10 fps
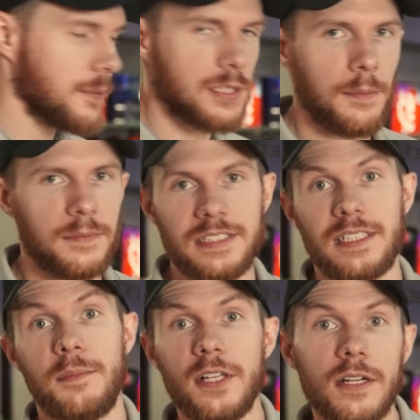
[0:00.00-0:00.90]
up something
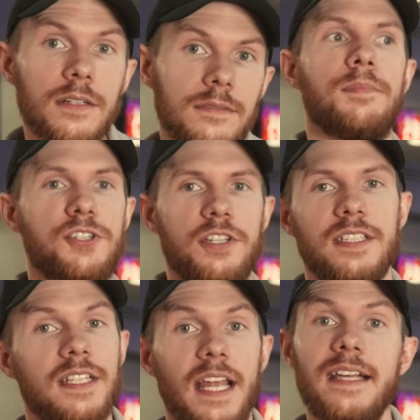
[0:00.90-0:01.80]
similar, but just
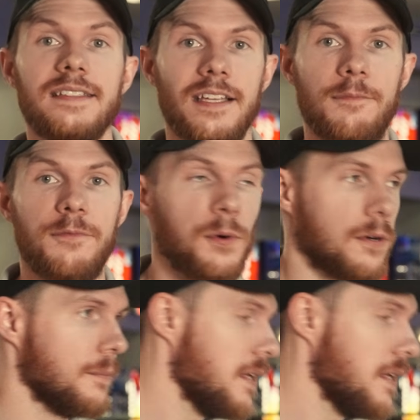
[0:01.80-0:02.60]
in an asym form.